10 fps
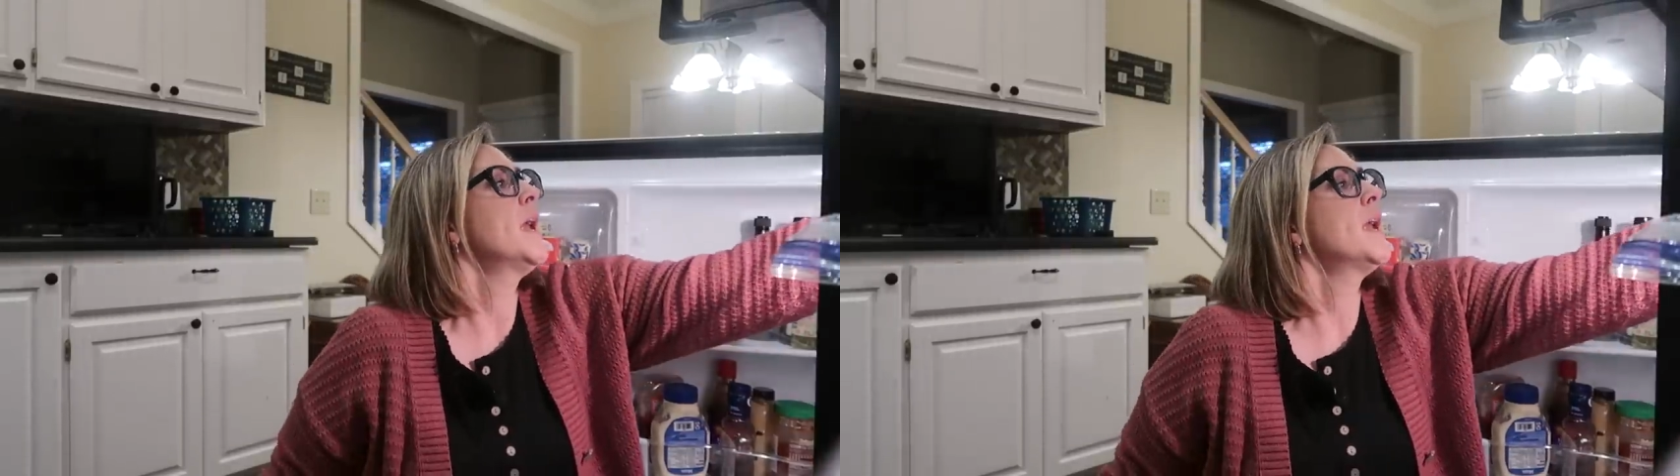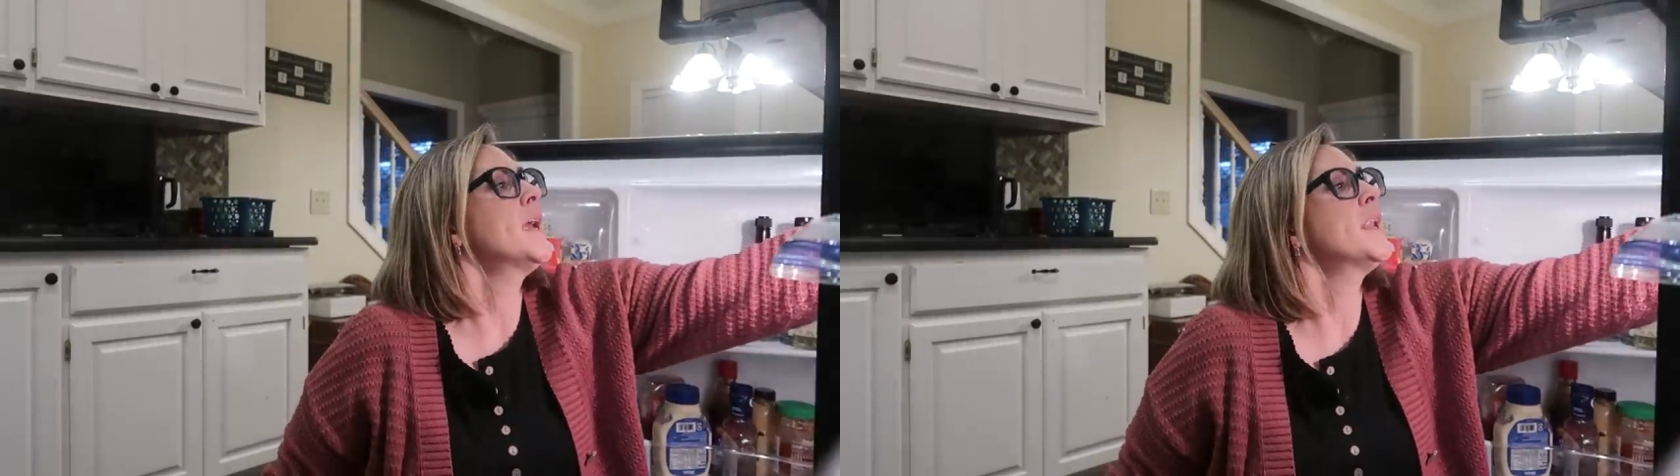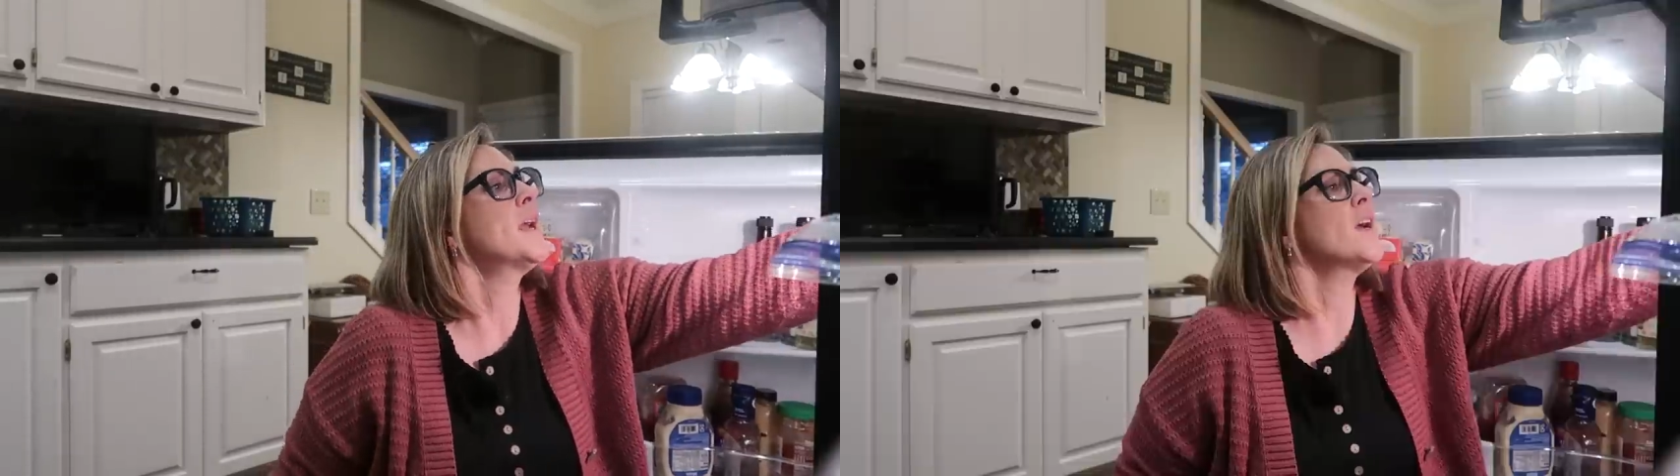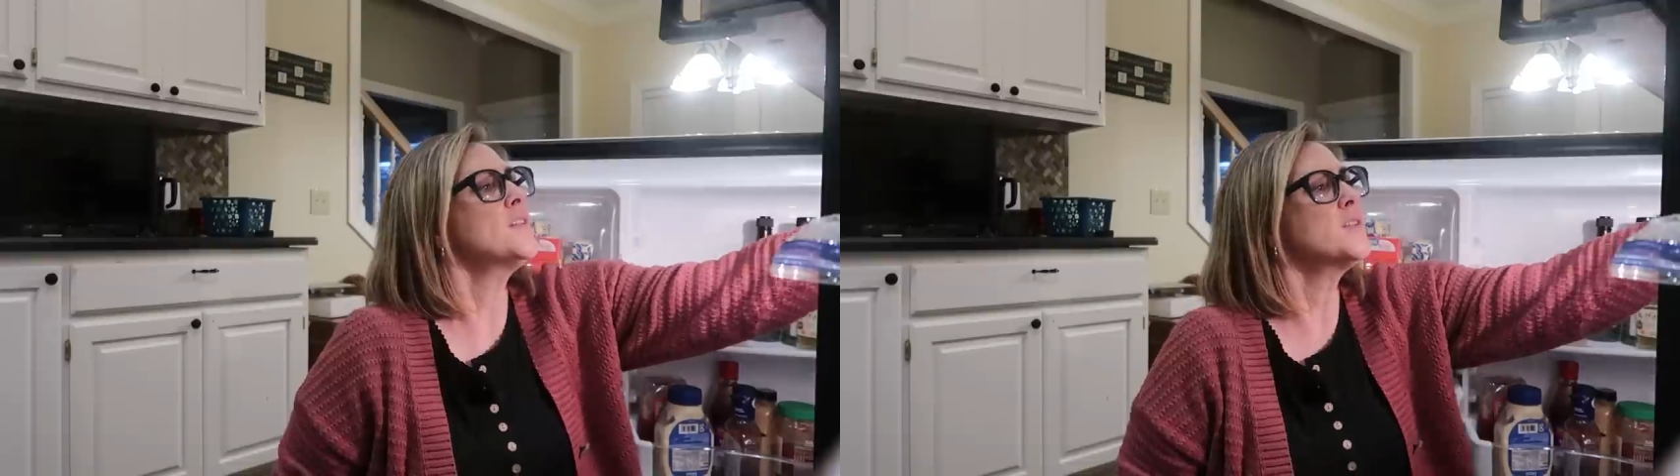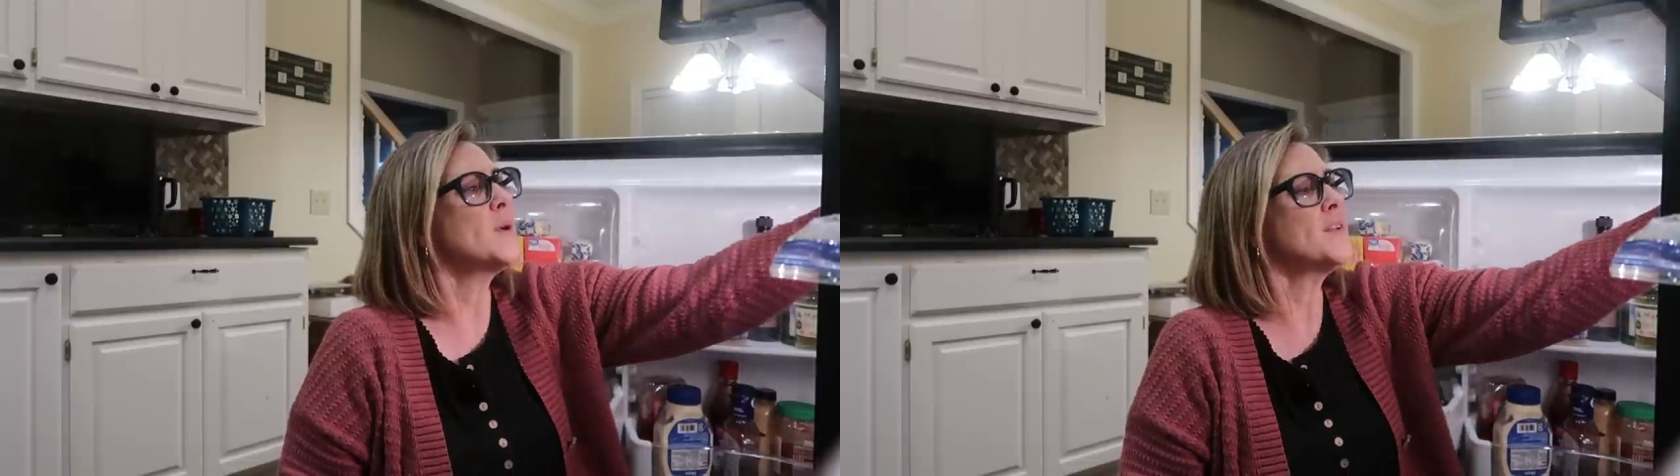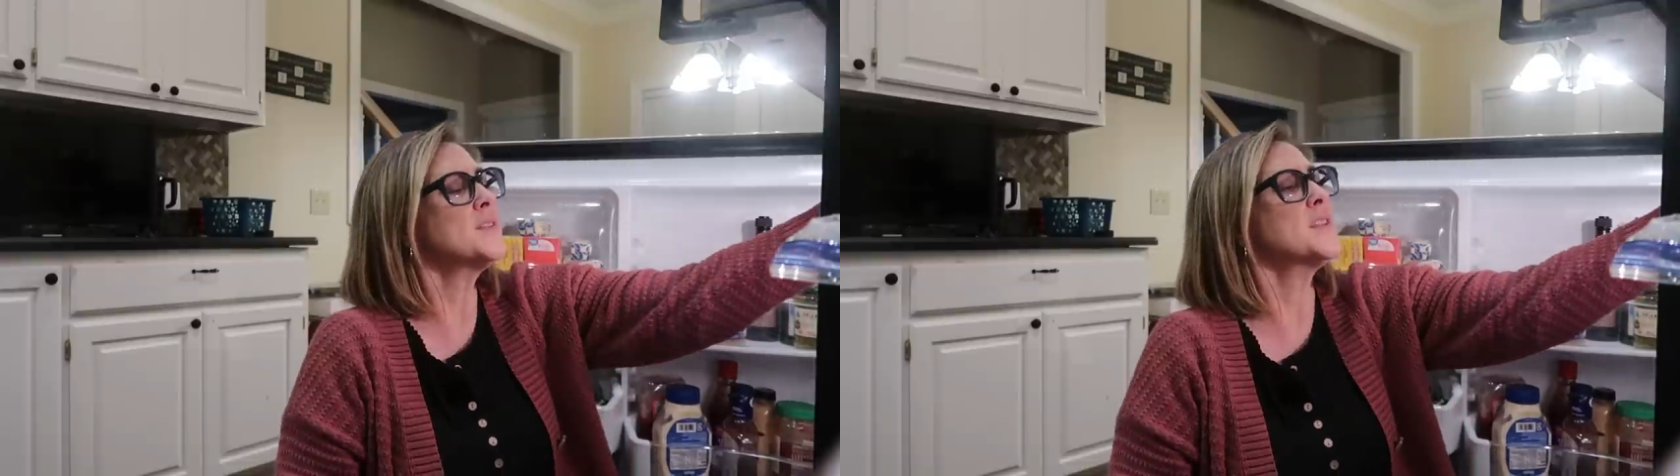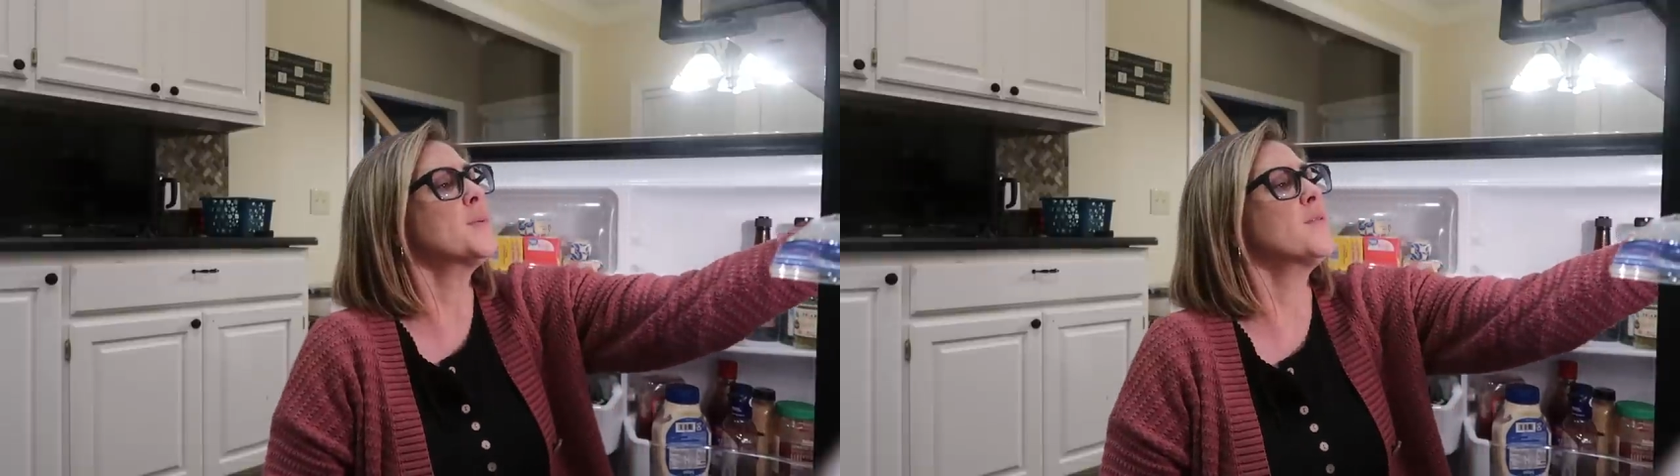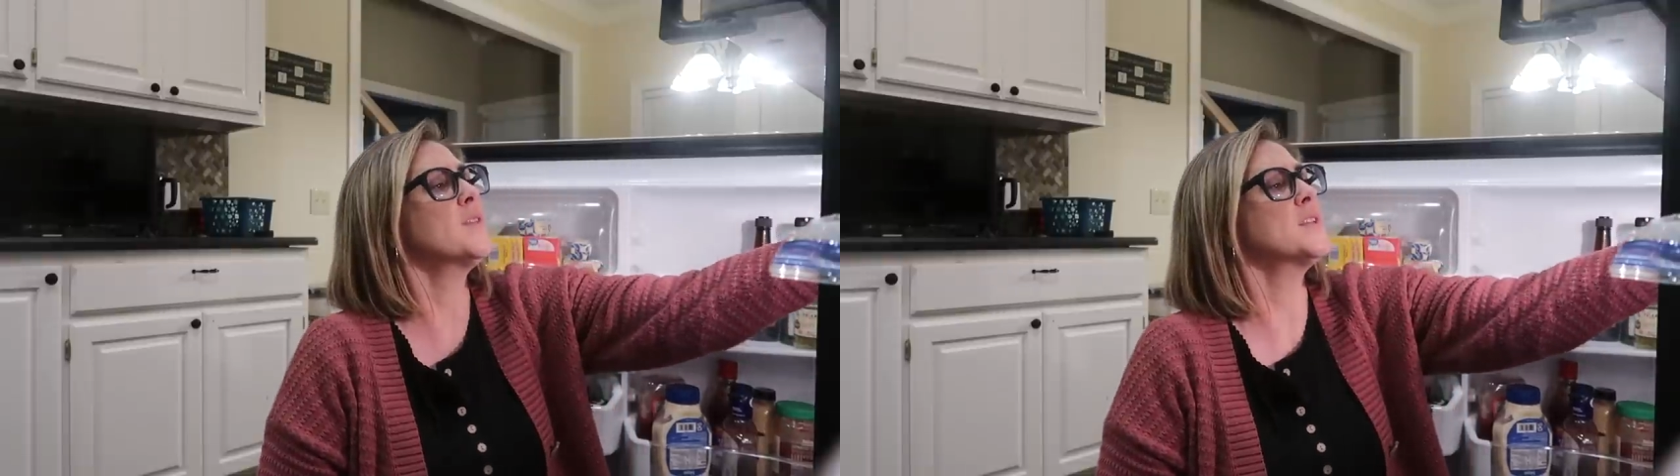And I also have some of